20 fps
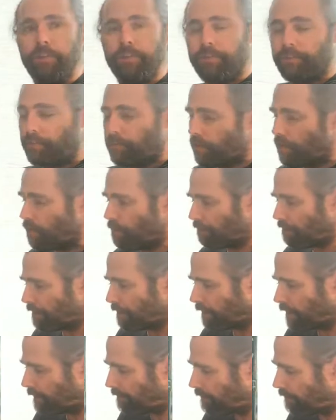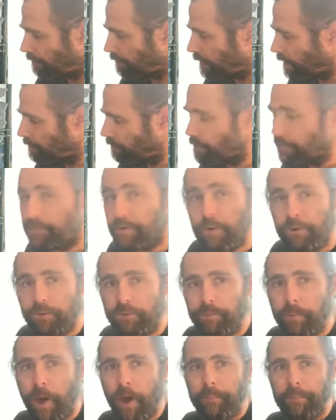of growth, looking for signs of roots
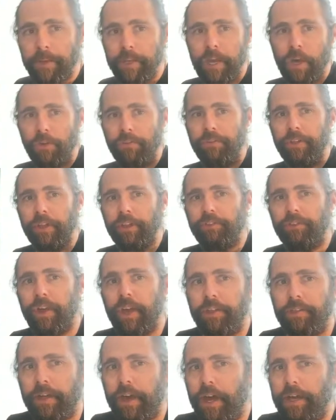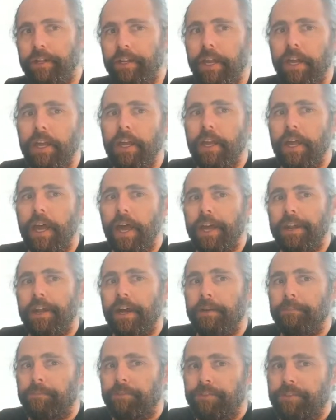popping out, things like that. And
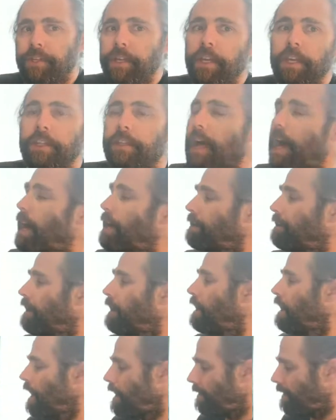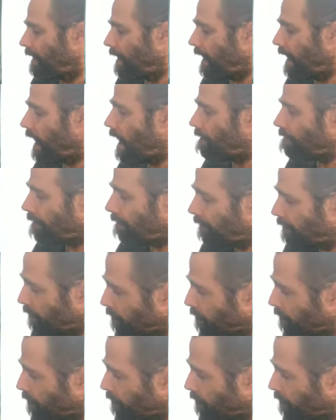I'm seeing that. And then I have a few